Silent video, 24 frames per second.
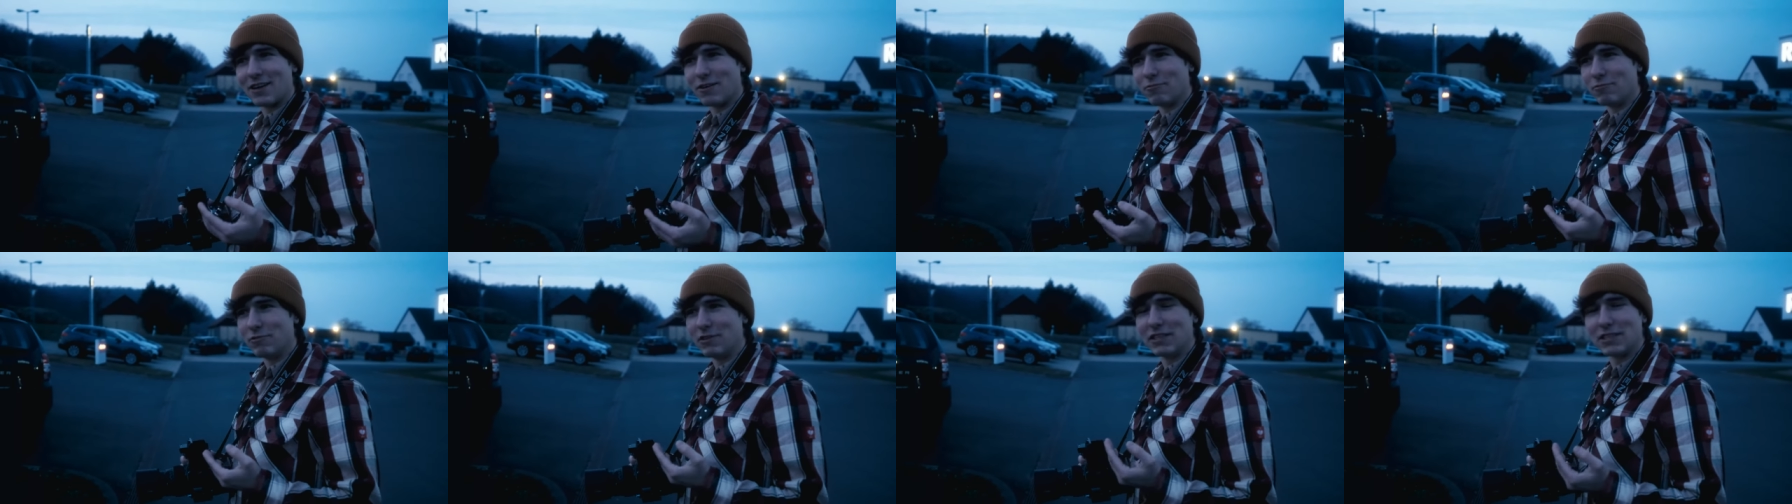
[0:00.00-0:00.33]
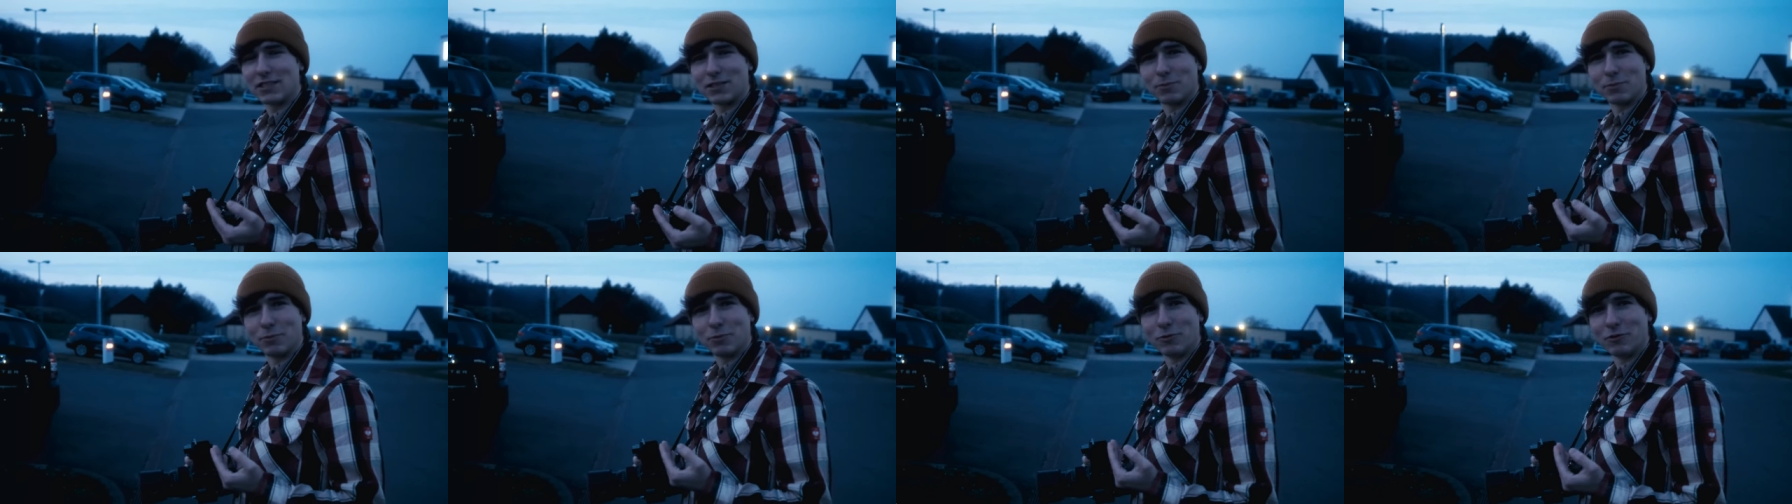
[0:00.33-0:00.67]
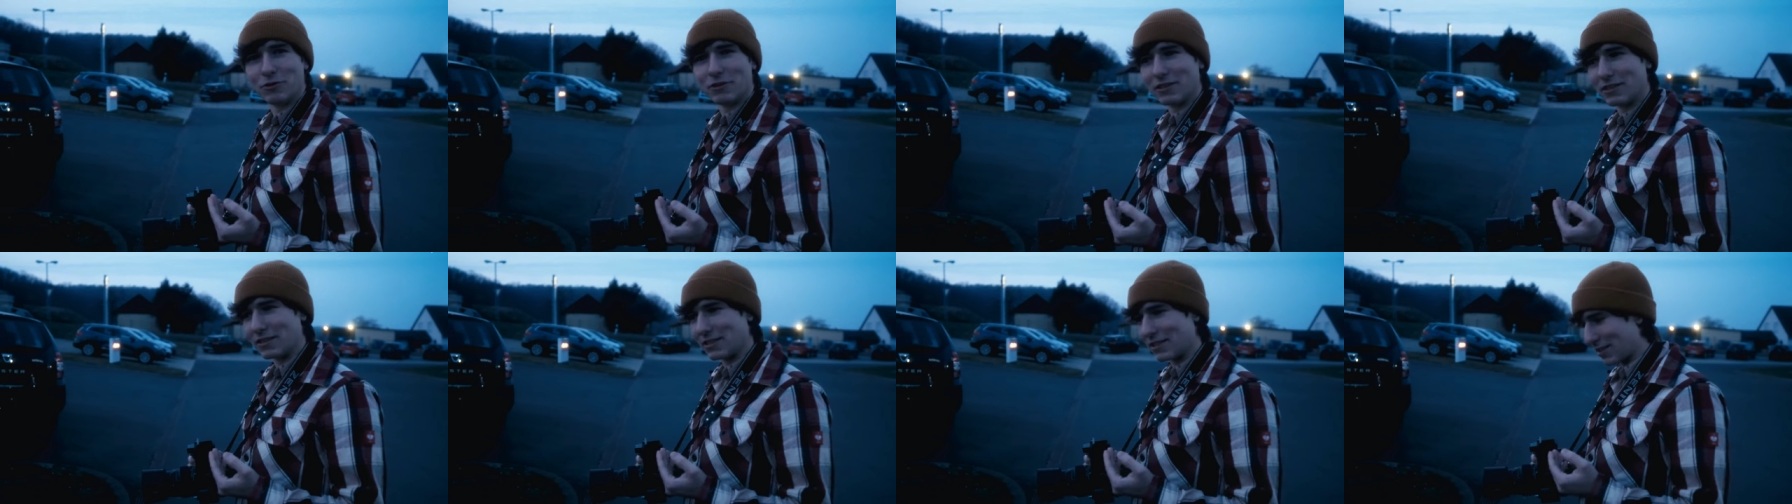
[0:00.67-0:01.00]

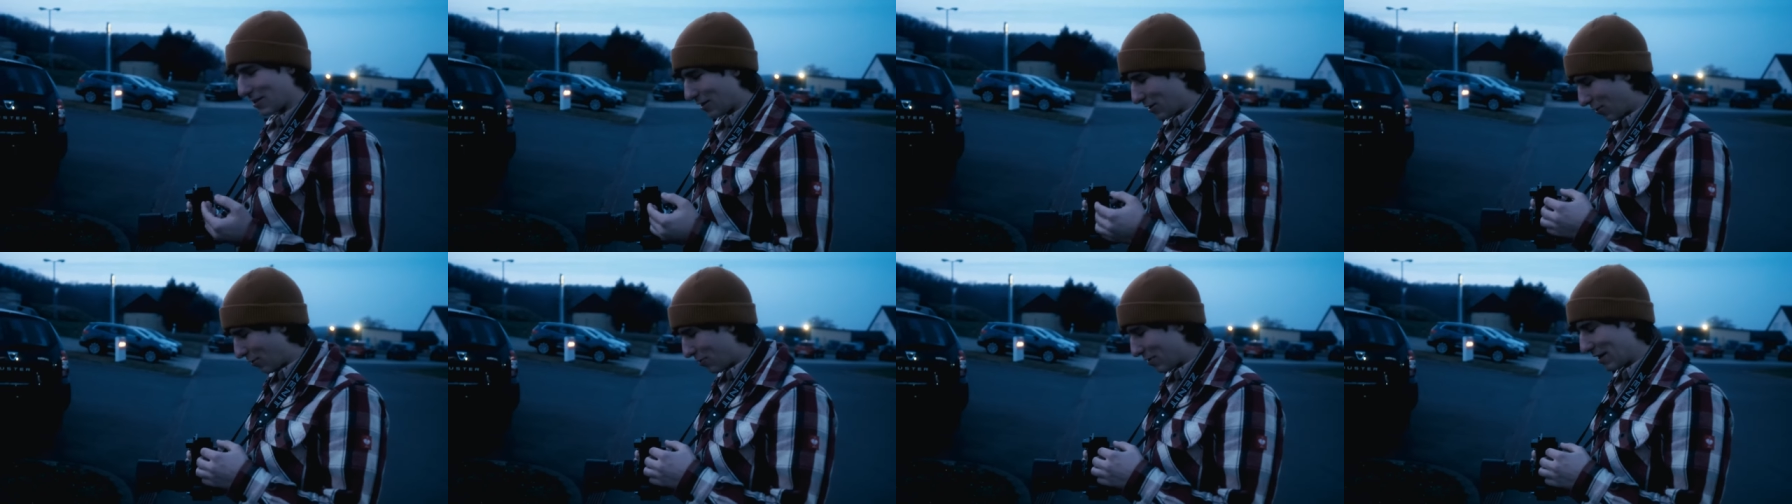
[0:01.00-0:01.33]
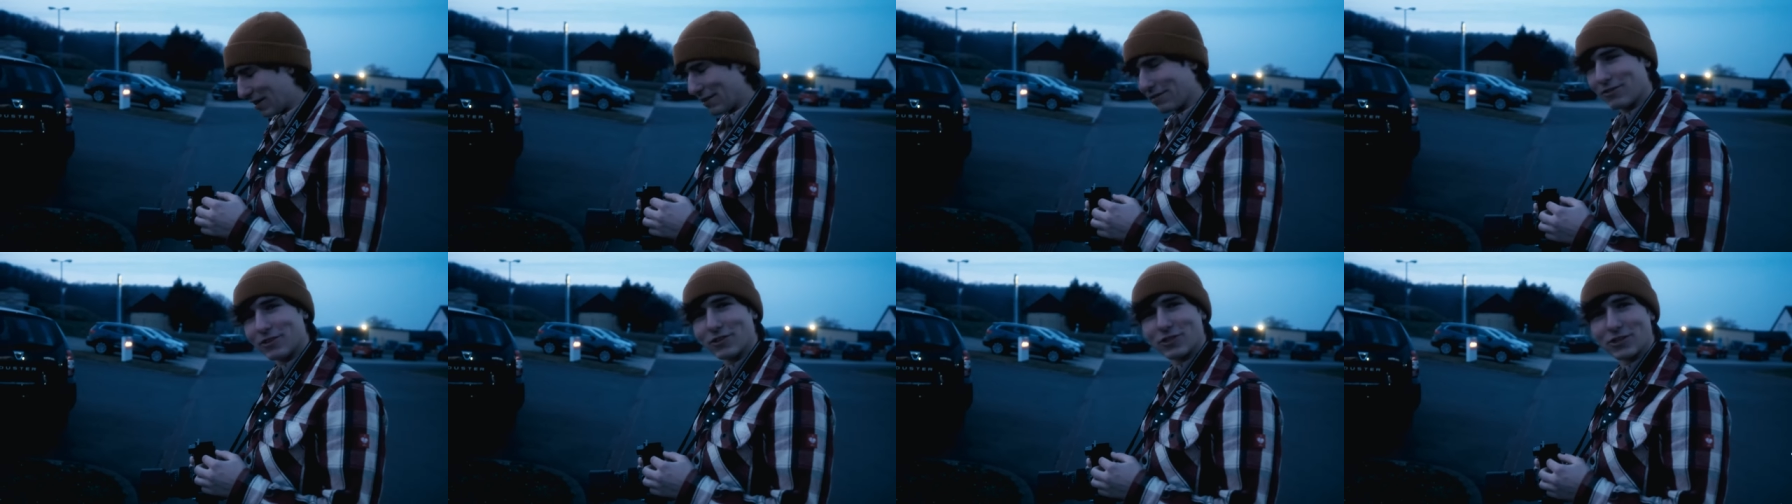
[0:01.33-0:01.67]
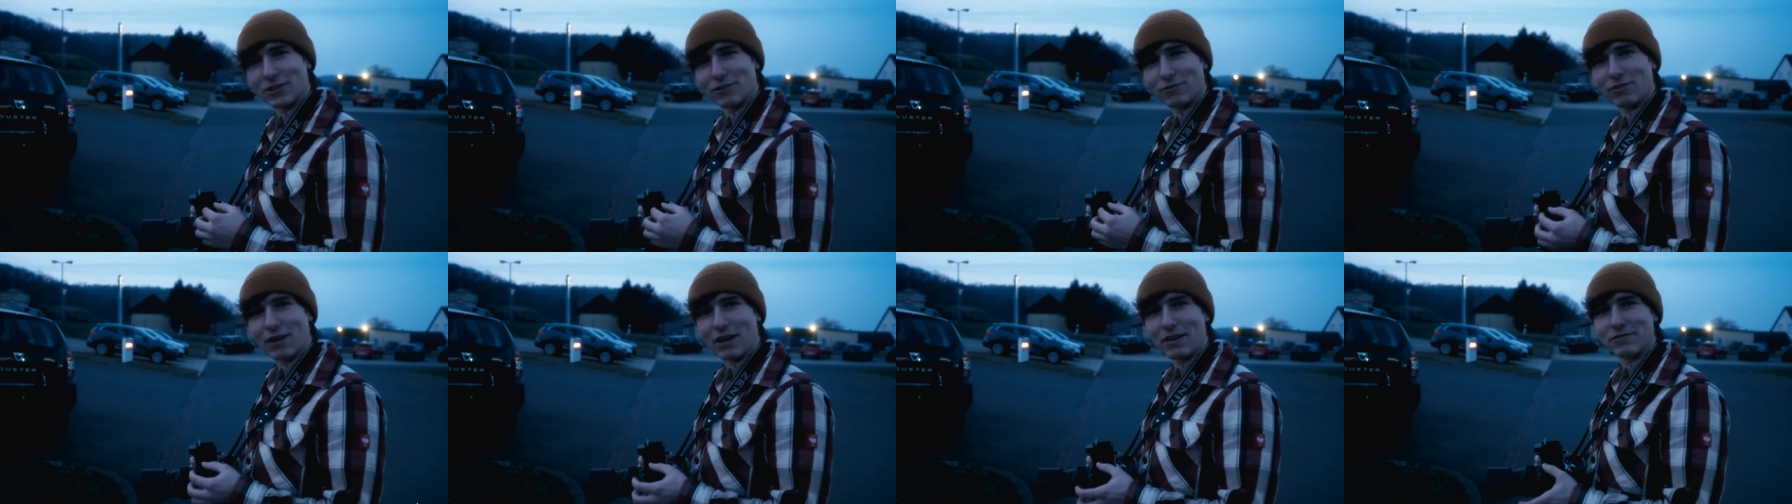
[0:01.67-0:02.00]
re-spooled Kodak
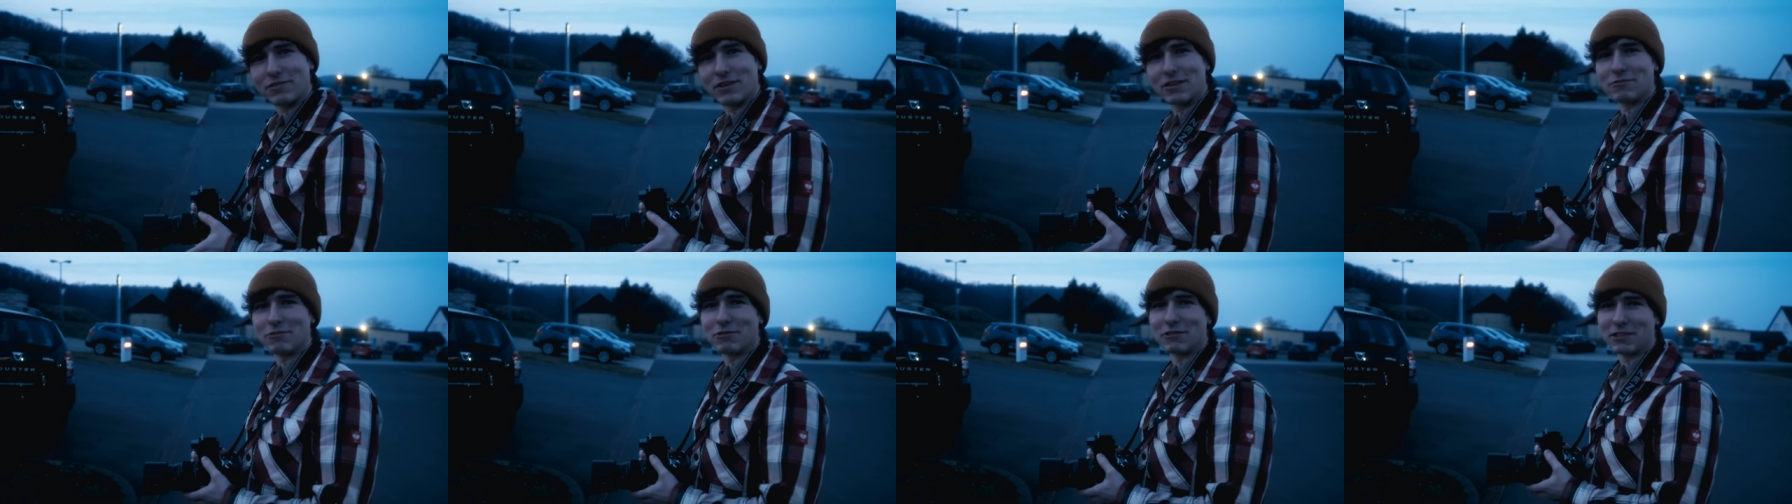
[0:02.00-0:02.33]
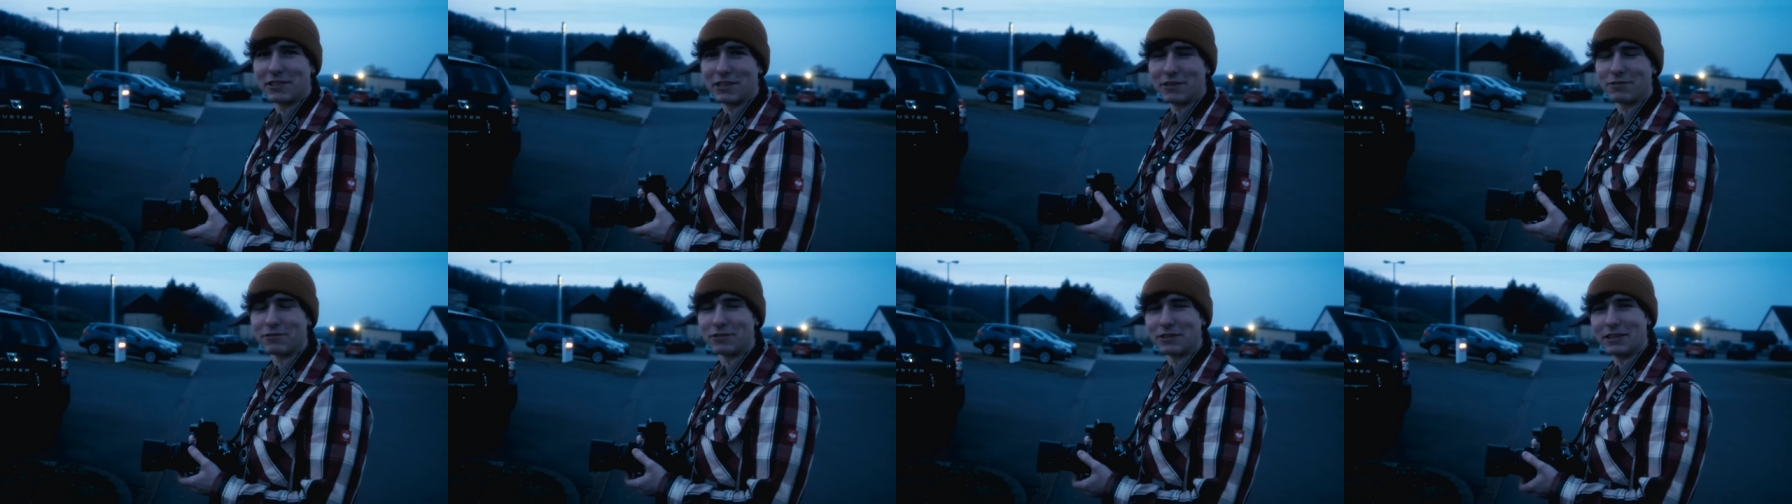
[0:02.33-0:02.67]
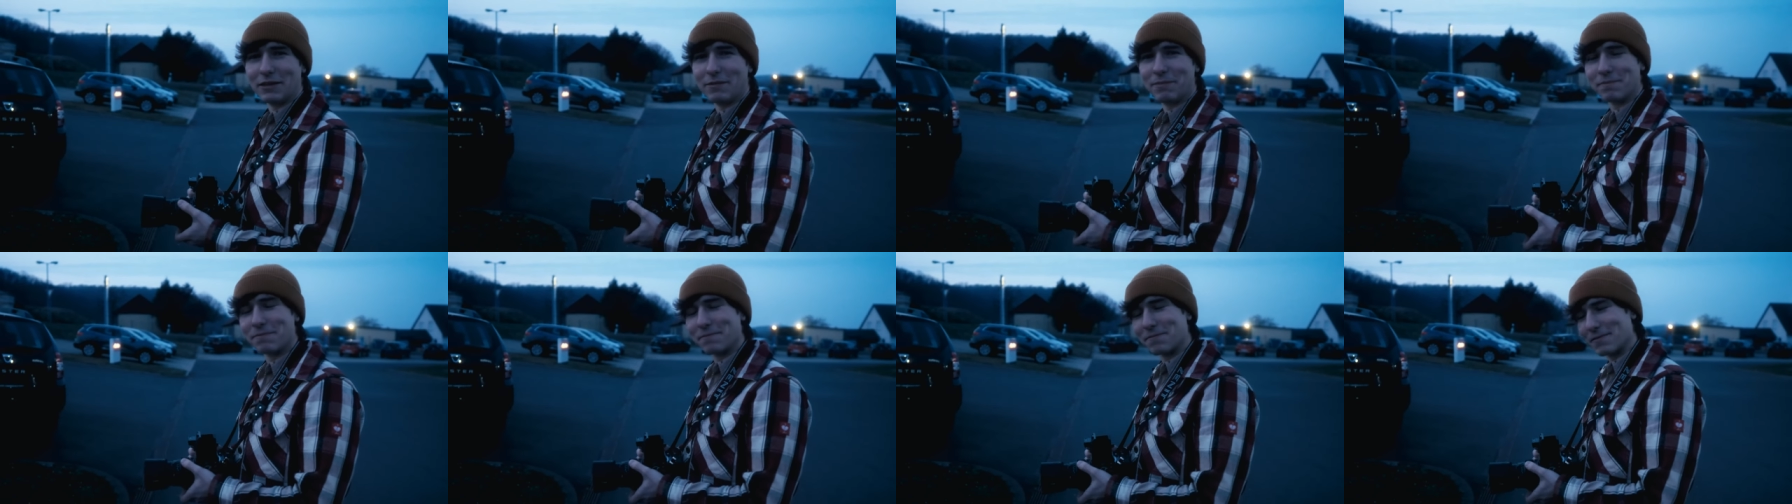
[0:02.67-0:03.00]
Vision 500T
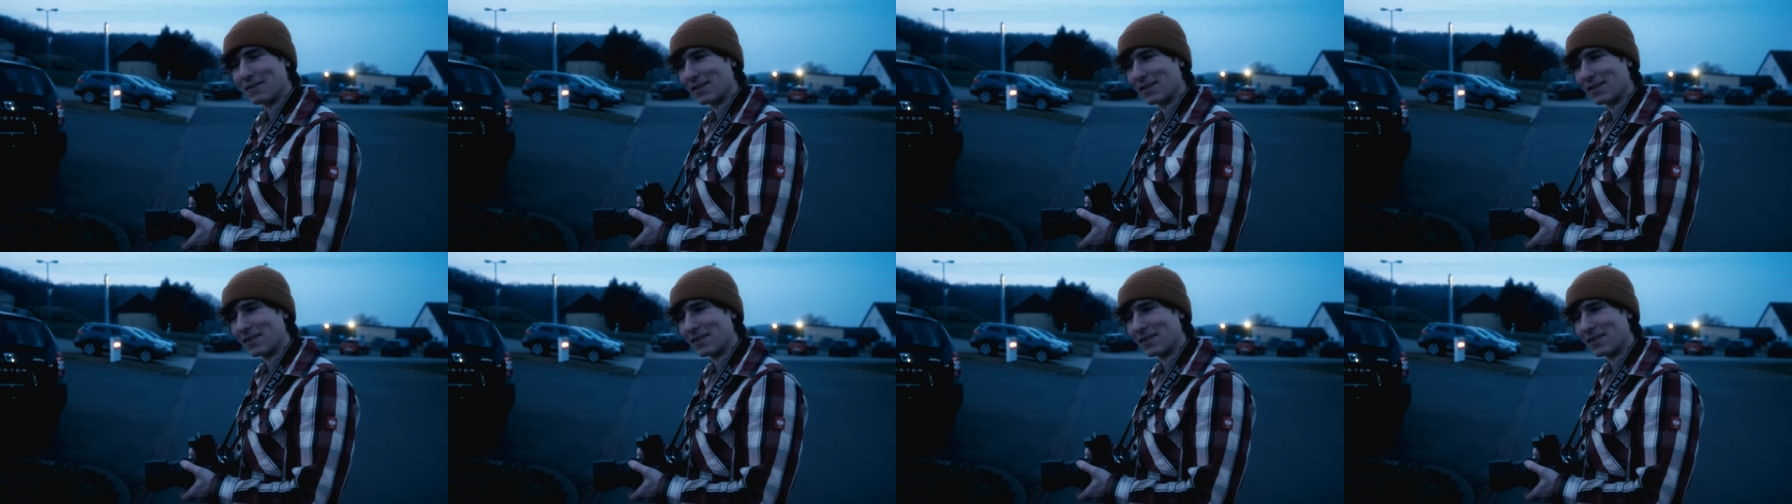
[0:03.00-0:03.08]
film.